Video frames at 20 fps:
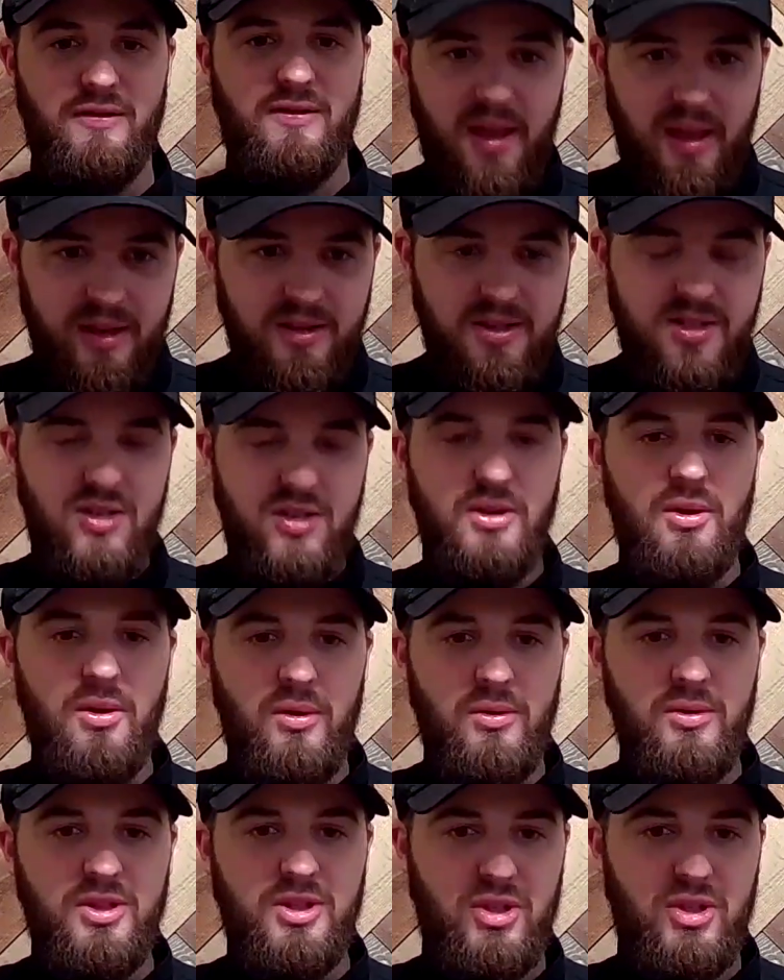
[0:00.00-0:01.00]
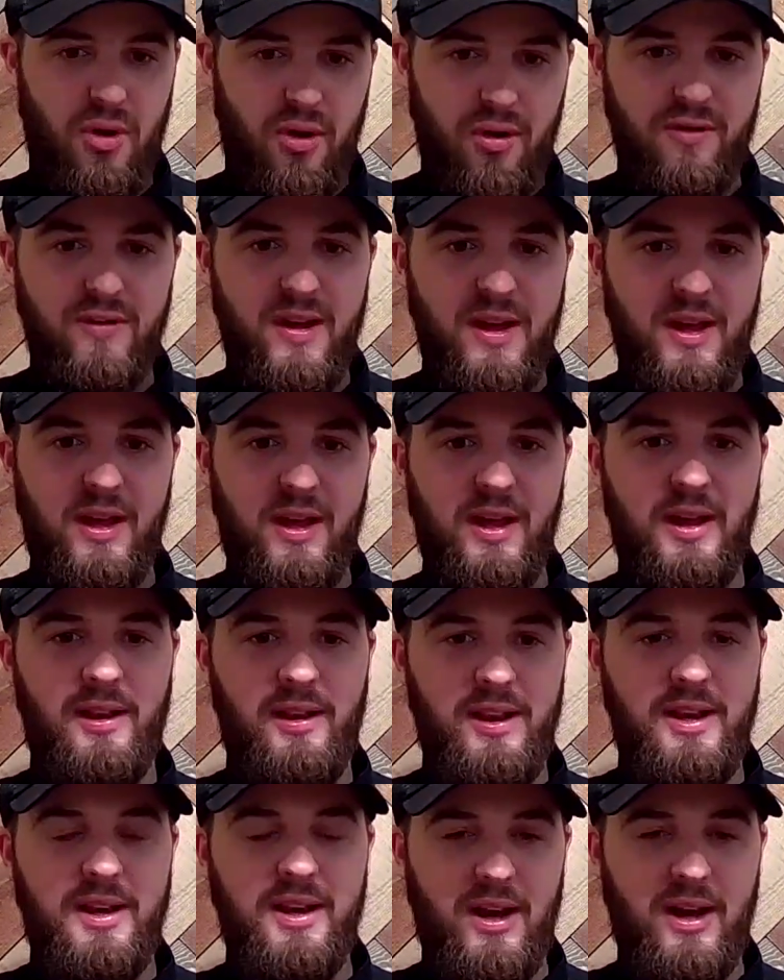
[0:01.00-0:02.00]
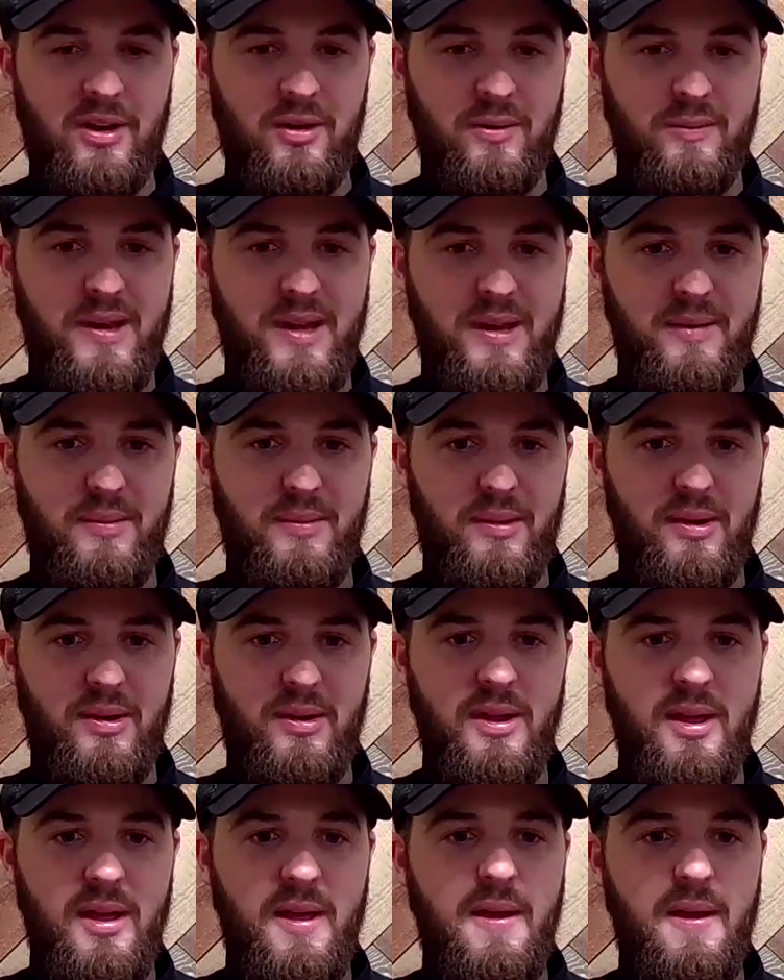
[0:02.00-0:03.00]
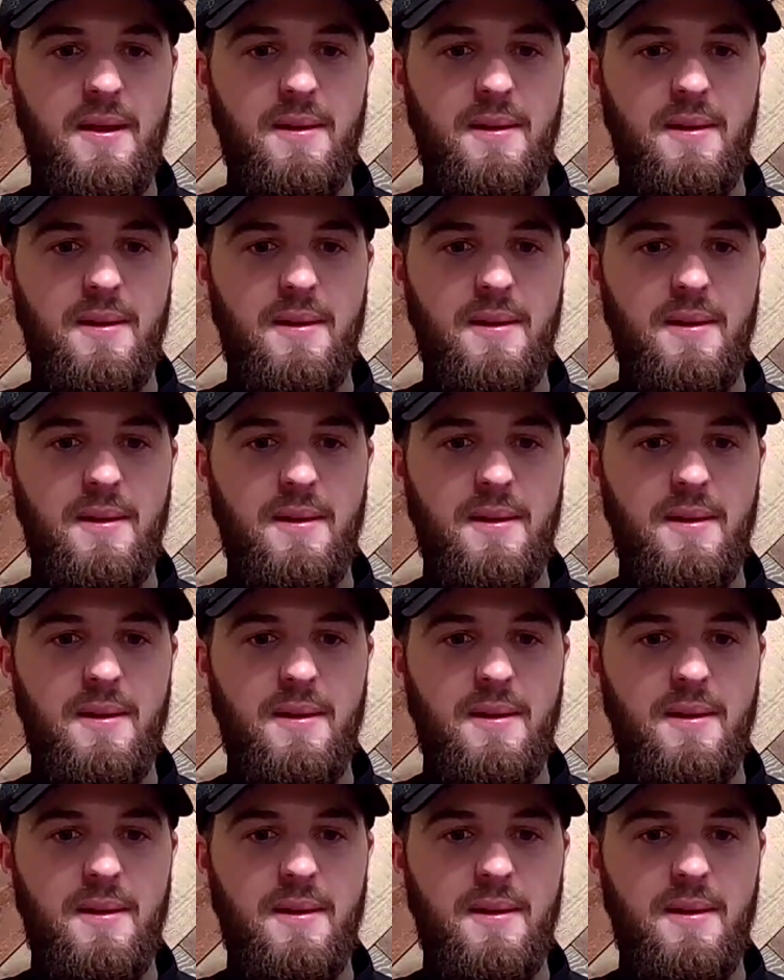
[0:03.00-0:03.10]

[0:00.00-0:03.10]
into serving and leading other people,